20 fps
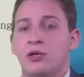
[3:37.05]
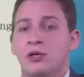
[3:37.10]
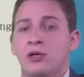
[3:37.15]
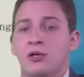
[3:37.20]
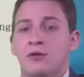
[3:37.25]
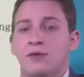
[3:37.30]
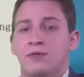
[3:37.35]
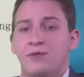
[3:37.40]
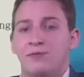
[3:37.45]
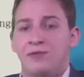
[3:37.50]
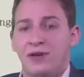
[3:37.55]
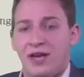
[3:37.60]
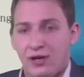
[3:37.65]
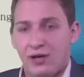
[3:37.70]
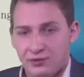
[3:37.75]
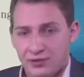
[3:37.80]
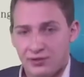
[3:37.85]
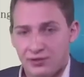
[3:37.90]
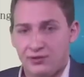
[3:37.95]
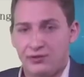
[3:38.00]
founded
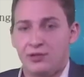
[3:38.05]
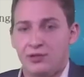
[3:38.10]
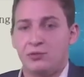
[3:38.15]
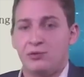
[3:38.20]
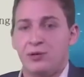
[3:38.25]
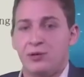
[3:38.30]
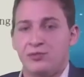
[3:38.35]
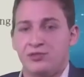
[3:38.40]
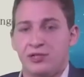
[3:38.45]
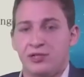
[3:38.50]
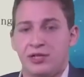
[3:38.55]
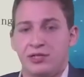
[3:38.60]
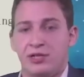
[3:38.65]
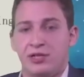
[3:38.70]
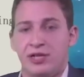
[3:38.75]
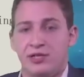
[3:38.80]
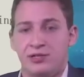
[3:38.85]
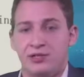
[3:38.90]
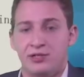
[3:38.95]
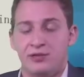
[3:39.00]
the website
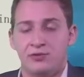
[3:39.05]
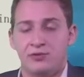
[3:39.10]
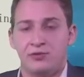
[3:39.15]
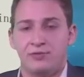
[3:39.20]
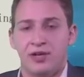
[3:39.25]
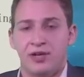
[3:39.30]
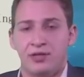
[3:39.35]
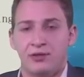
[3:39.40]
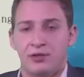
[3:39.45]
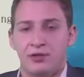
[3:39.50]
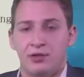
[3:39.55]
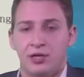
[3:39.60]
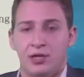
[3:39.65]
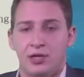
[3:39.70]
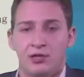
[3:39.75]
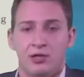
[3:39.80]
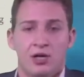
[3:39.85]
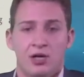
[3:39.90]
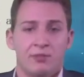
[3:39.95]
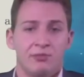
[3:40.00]
idea2value.com,
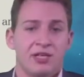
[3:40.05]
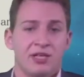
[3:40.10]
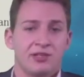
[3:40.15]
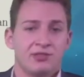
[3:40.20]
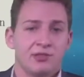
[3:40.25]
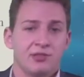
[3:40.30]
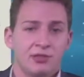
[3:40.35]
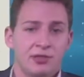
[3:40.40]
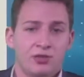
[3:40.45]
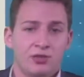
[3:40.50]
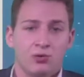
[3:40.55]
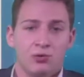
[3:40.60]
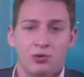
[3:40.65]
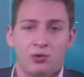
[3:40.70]
Nick Silicorn,